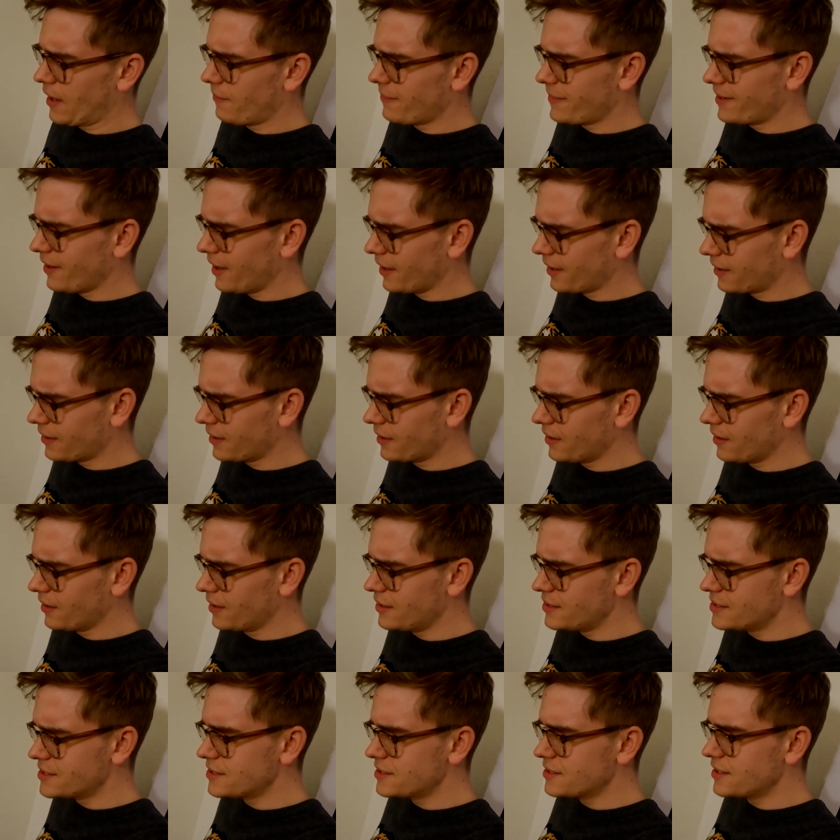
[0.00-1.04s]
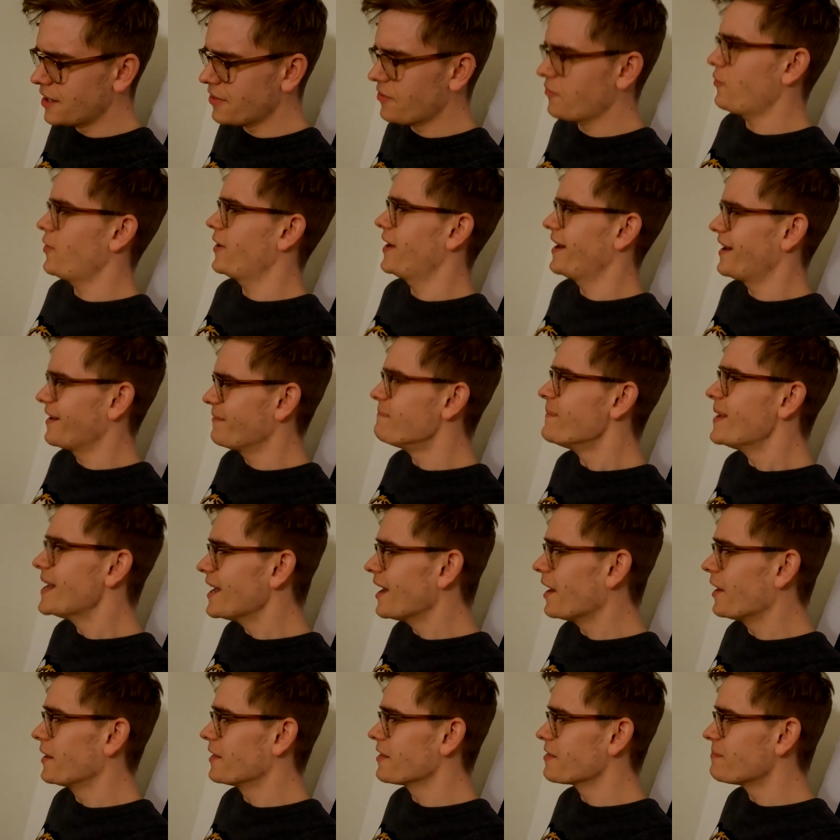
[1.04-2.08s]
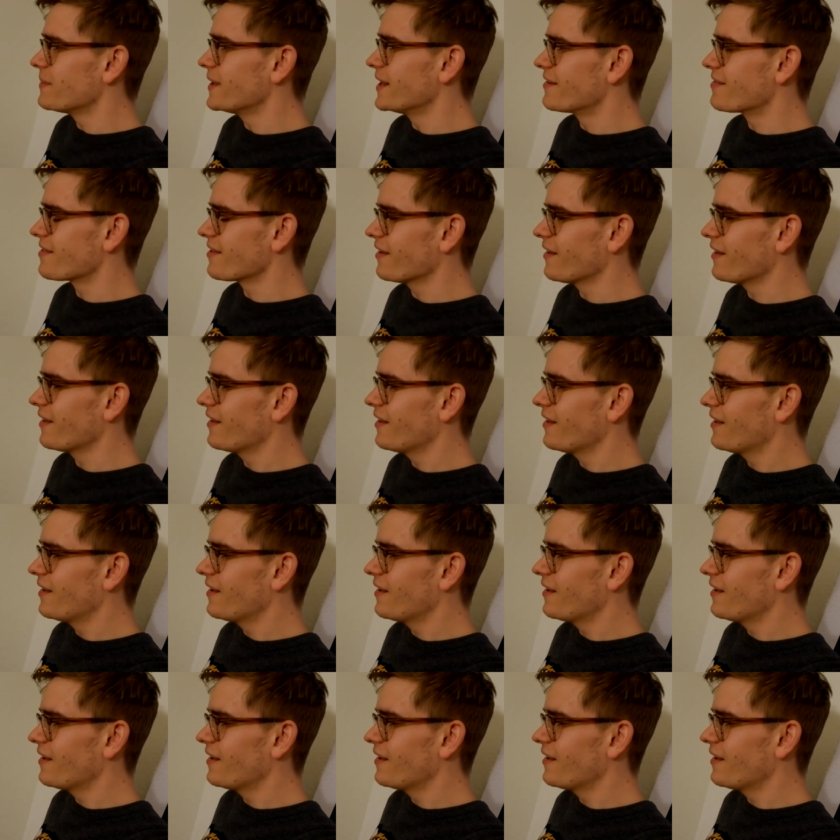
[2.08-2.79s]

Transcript: I mean, like he doesn't want any meat on his pizza.